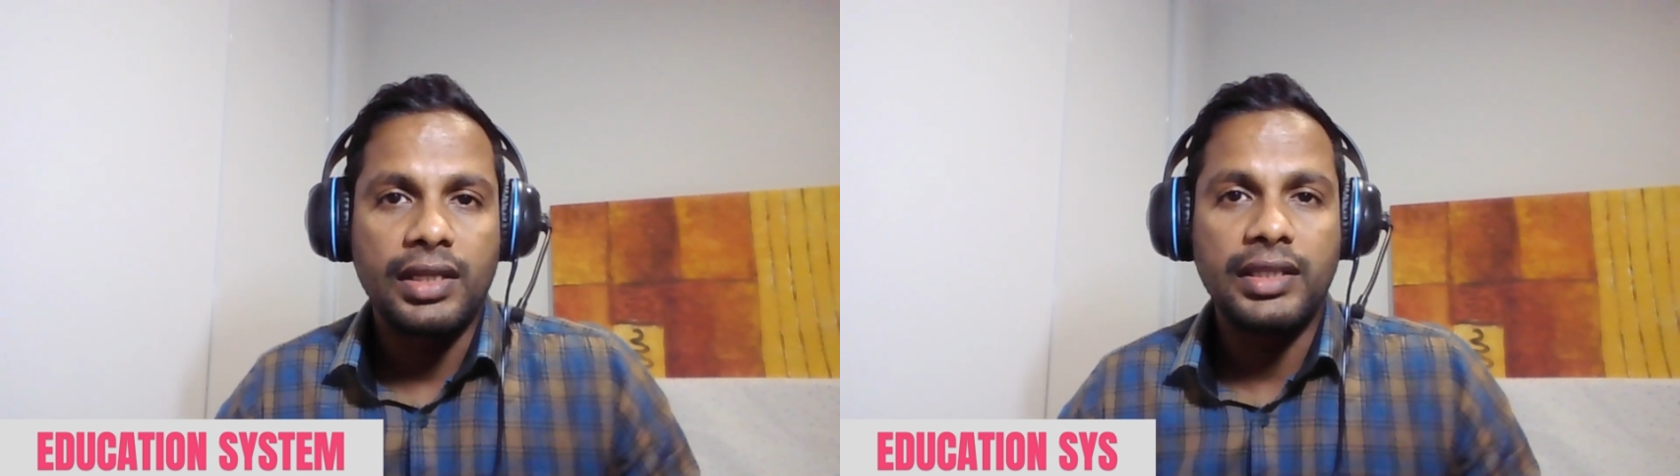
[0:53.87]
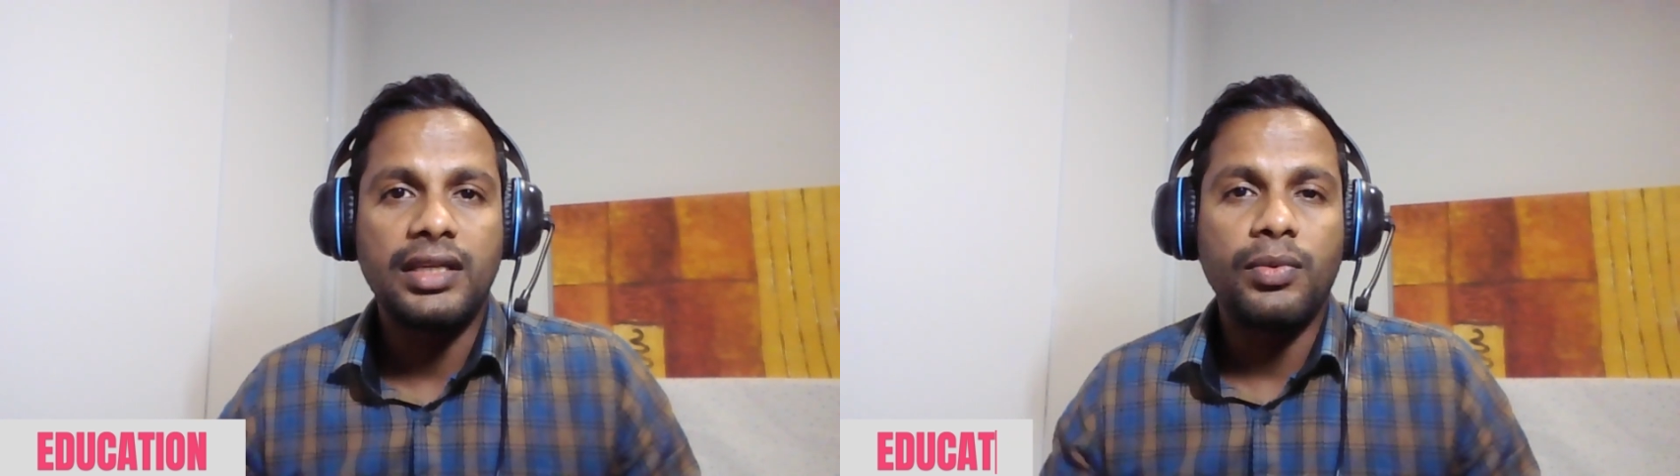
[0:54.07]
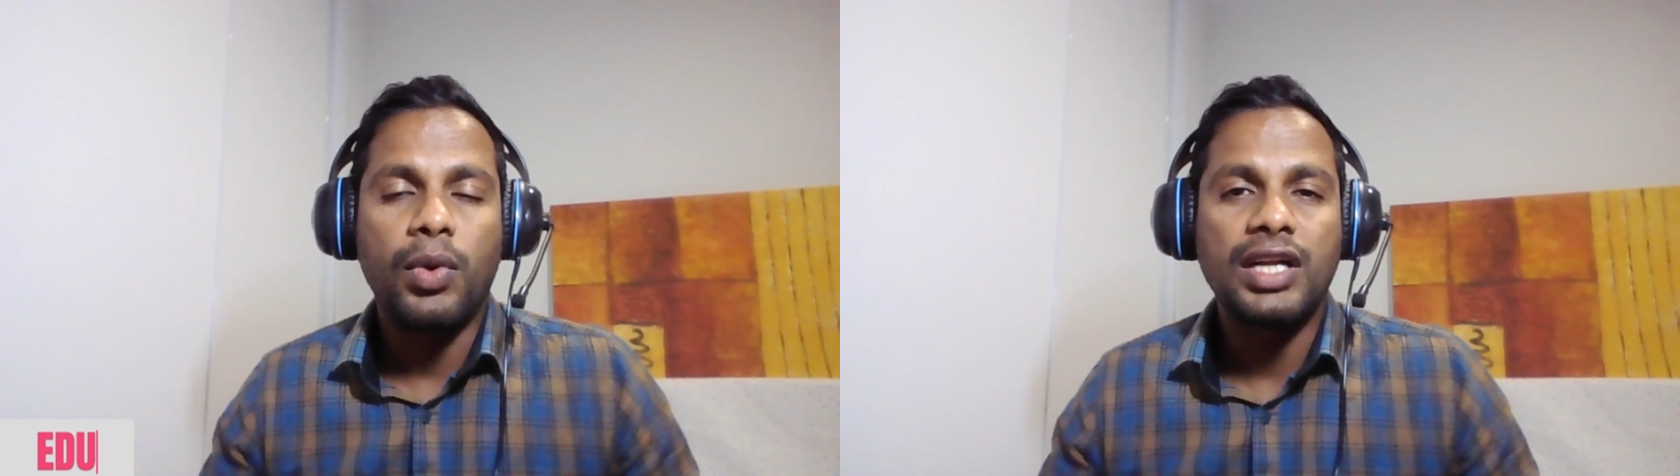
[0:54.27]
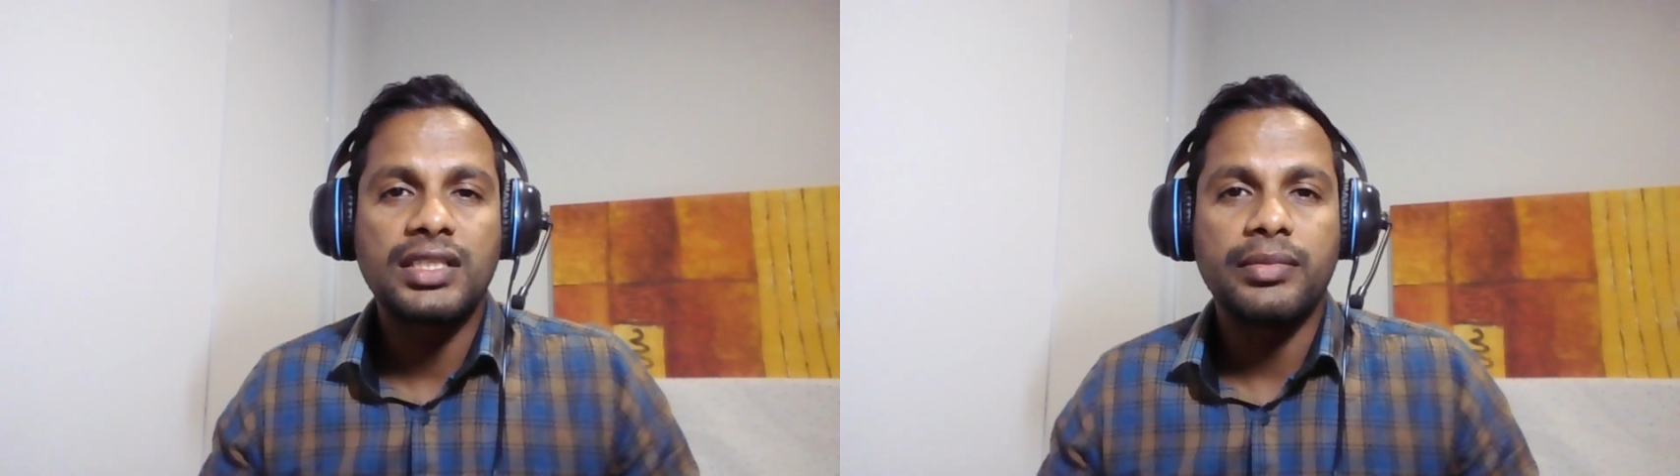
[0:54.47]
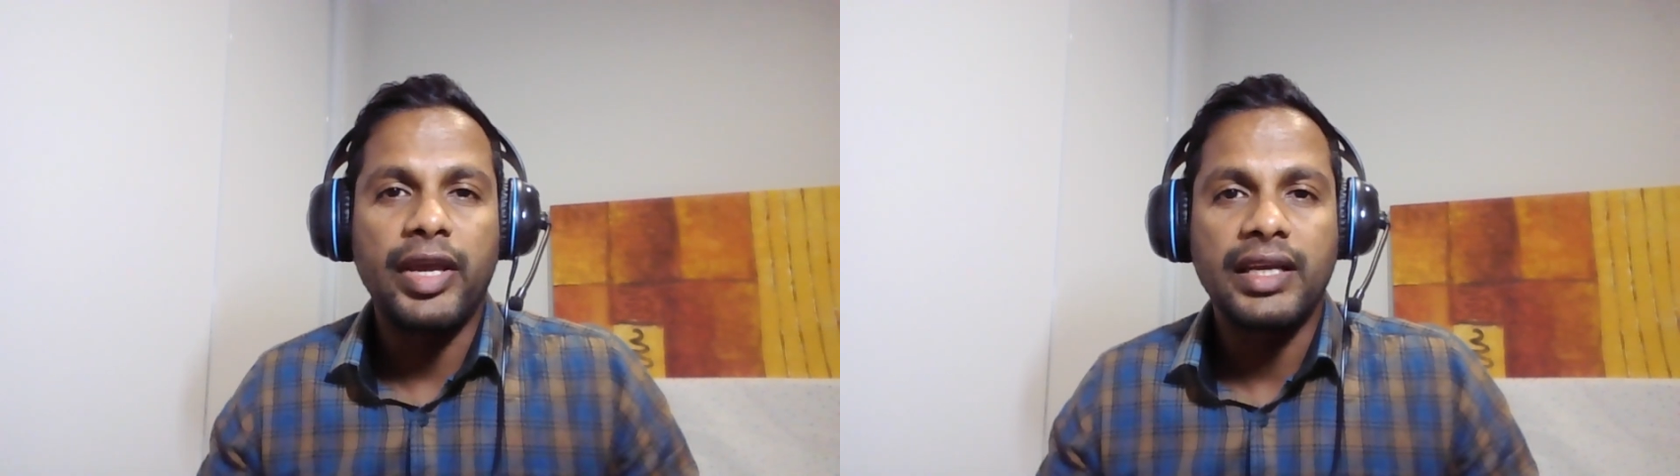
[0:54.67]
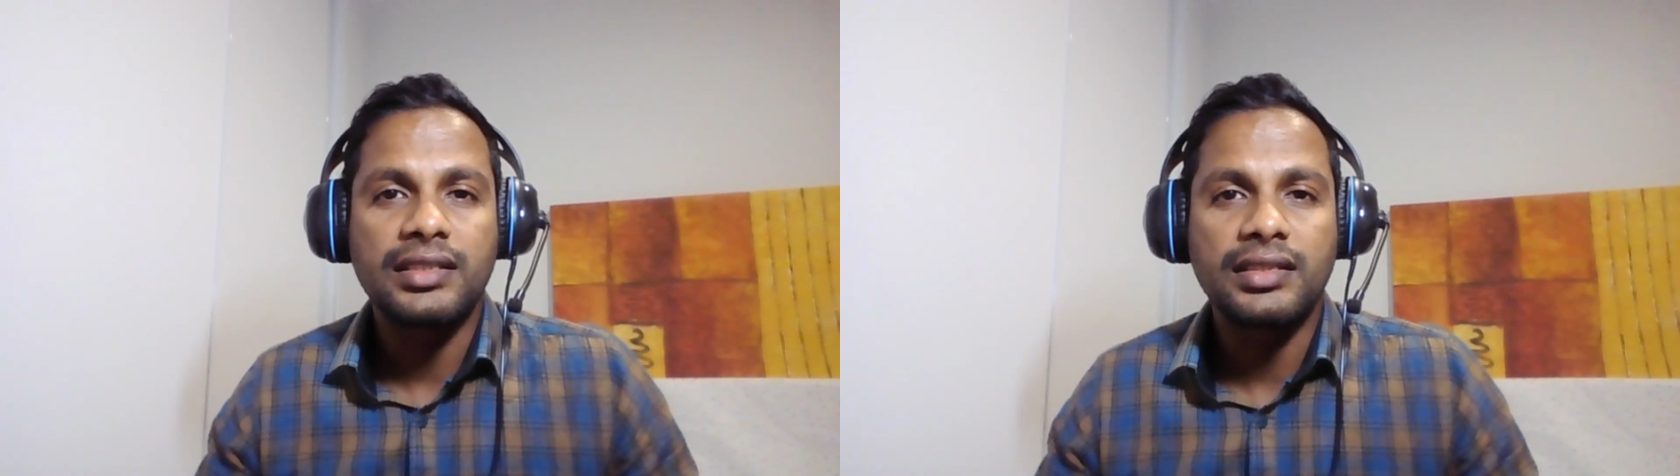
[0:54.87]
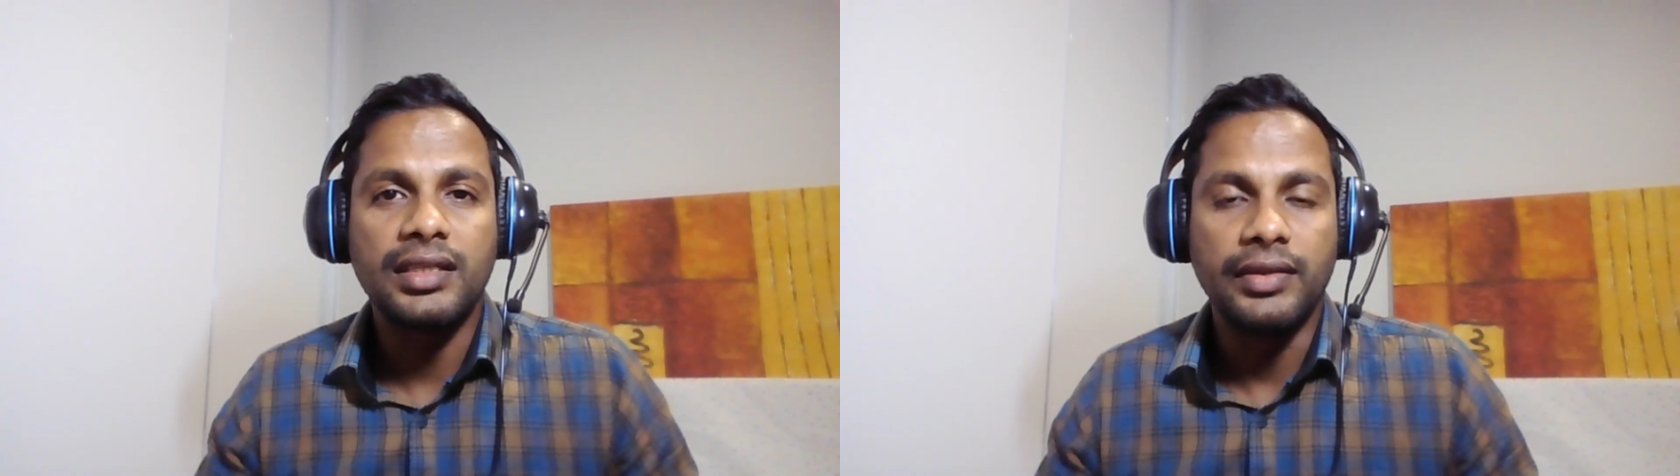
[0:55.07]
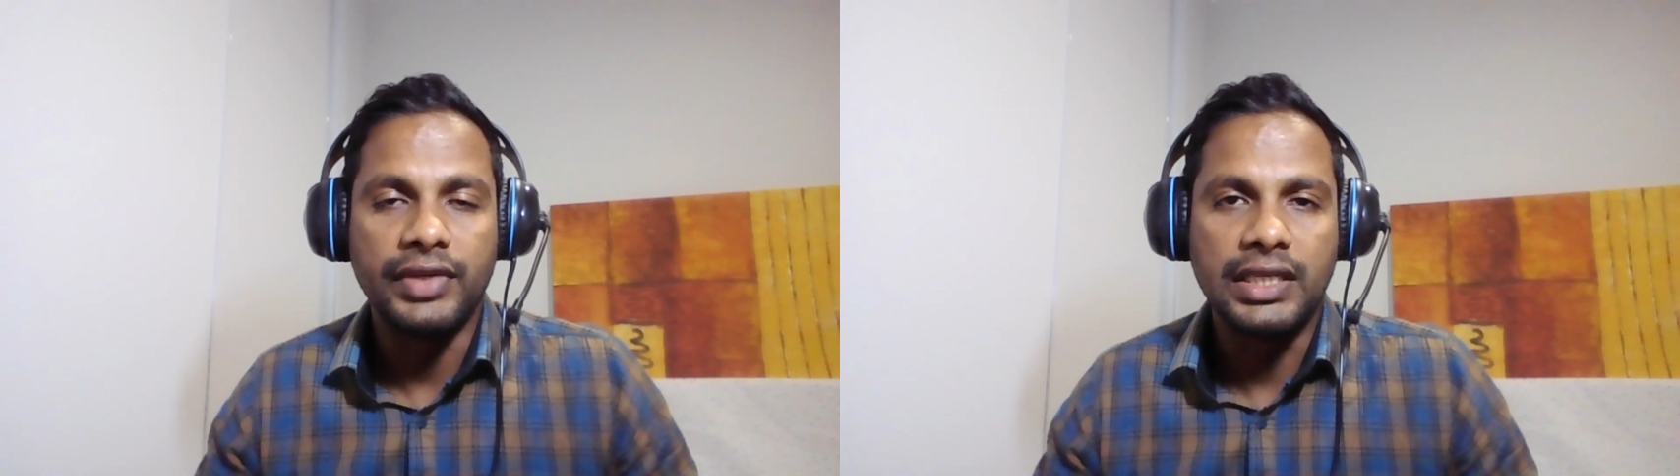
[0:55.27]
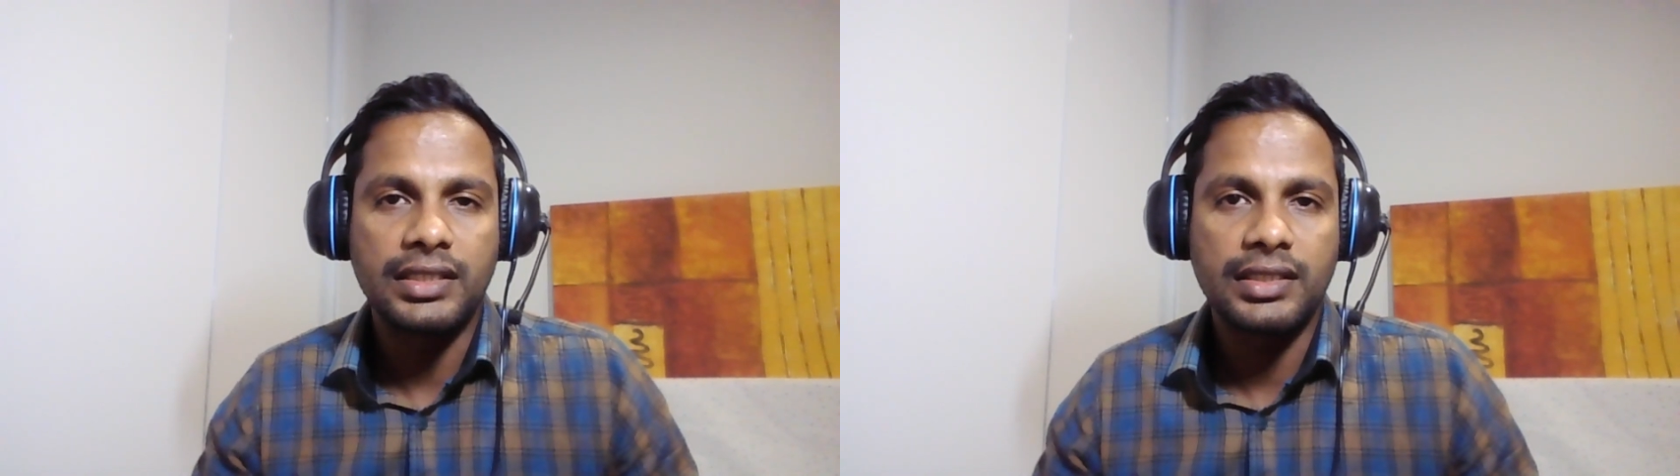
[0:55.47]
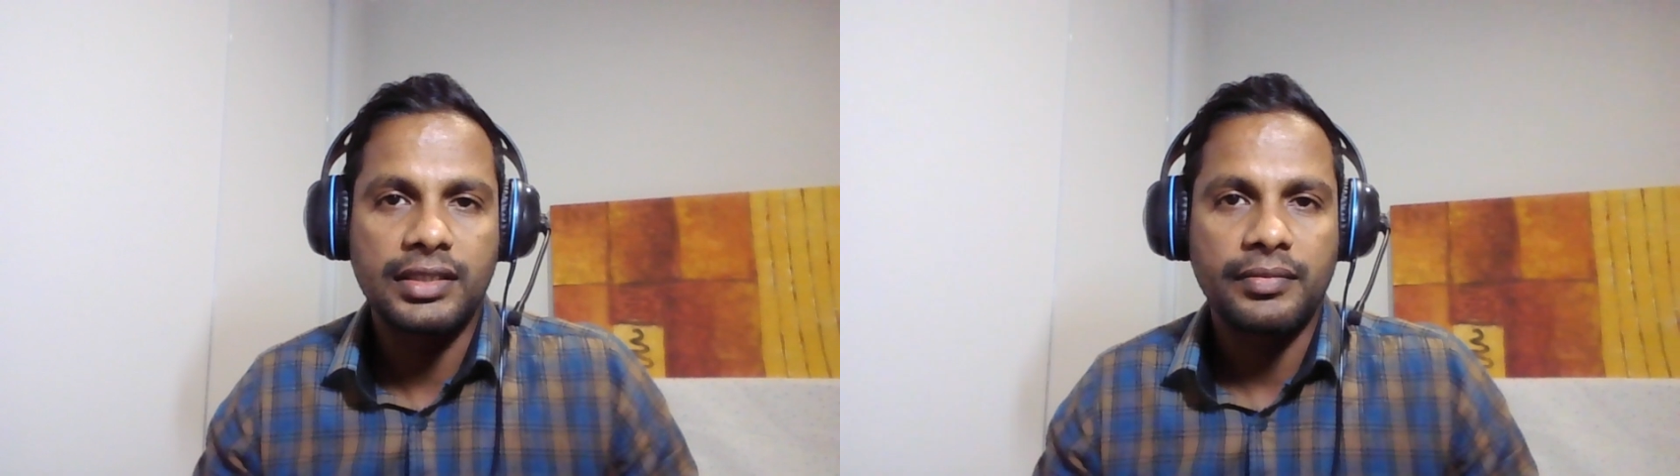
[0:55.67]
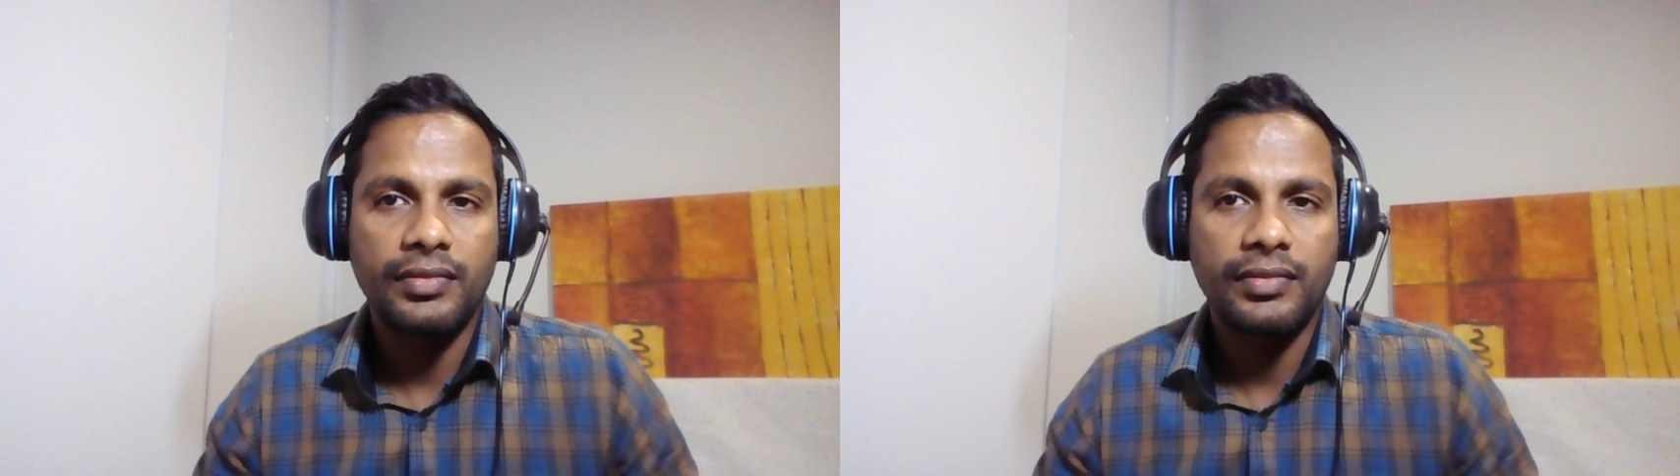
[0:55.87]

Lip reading: Then what makes the difference?